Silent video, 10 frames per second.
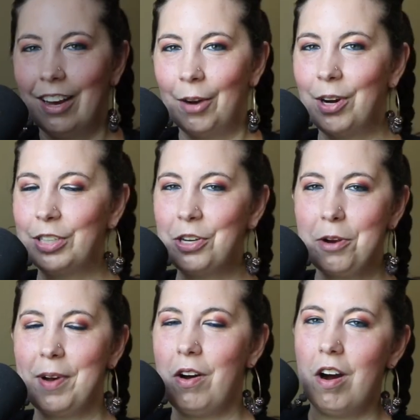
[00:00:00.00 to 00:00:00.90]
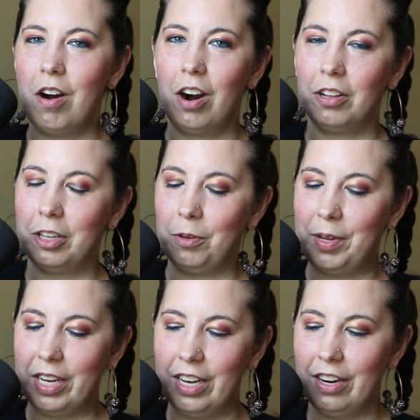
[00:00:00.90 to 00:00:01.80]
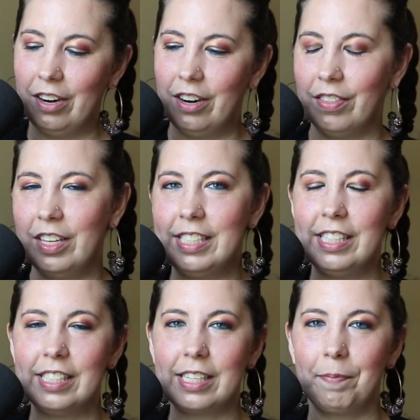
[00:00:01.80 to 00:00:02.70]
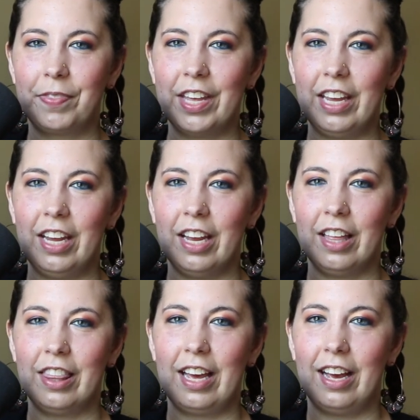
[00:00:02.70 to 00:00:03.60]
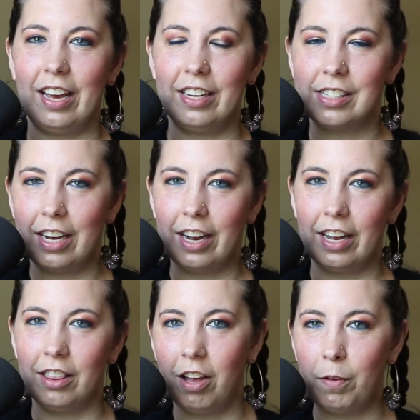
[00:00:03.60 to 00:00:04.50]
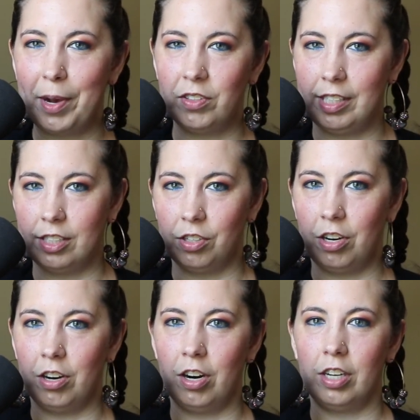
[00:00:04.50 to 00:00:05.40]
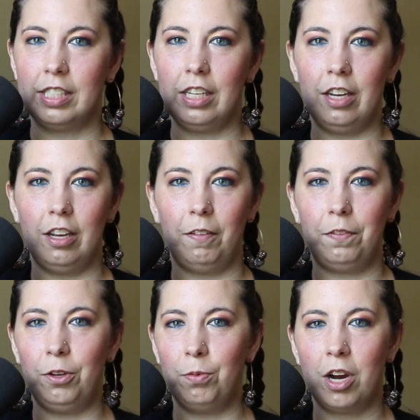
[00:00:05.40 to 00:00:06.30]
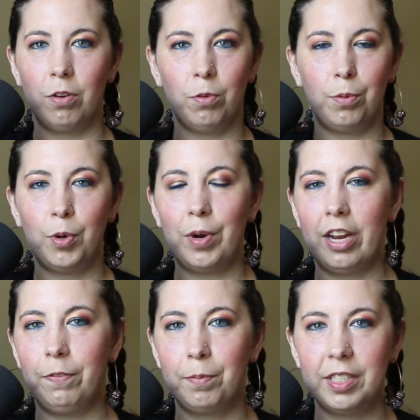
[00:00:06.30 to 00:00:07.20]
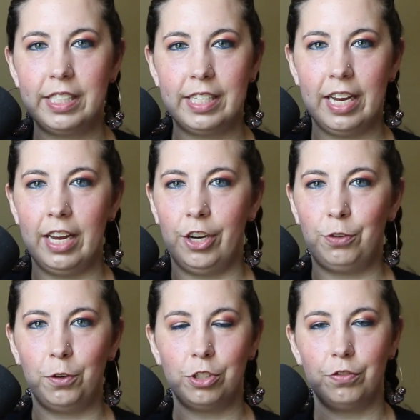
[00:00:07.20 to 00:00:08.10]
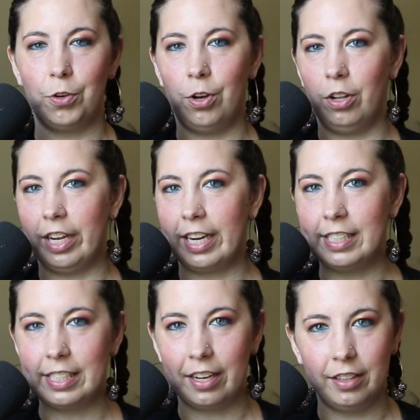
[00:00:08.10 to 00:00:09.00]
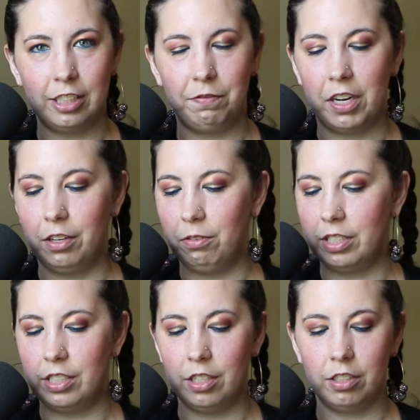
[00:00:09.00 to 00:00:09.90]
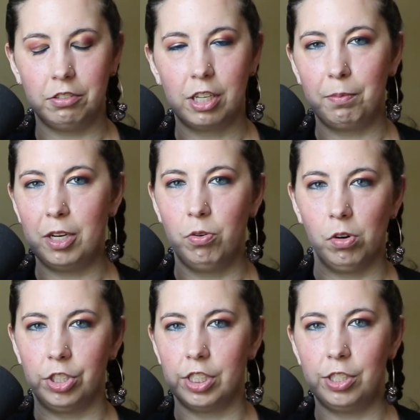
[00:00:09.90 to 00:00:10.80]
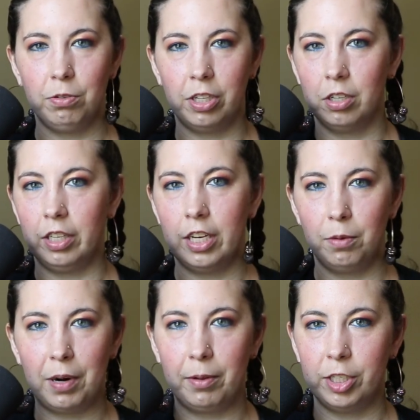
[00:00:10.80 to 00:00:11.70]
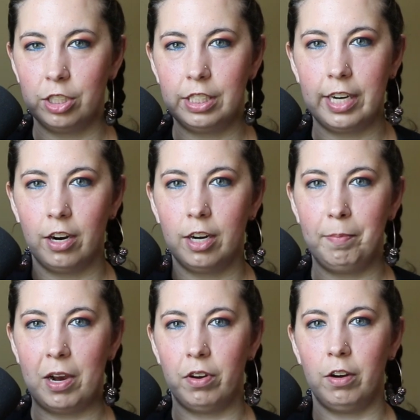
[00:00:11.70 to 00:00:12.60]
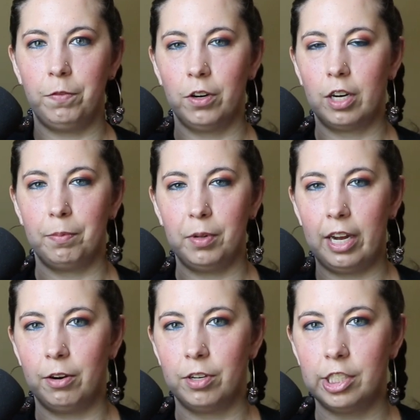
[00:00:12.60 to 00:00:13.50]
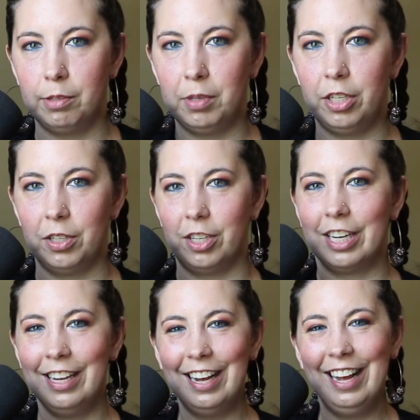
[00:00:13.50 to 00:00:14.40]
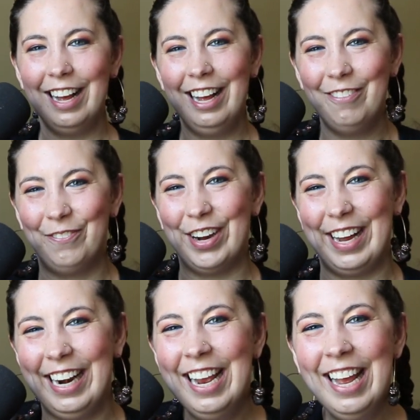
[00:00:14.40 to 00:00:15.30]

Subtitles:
I want to talk about art a little bit here. This is something that I love about Desert Hearts. If you want to roam away from the stage, first of all, like I said, this venue this year is going to be gorgeous. You literally could probably just stare at a mountain for a couple hours and be good. But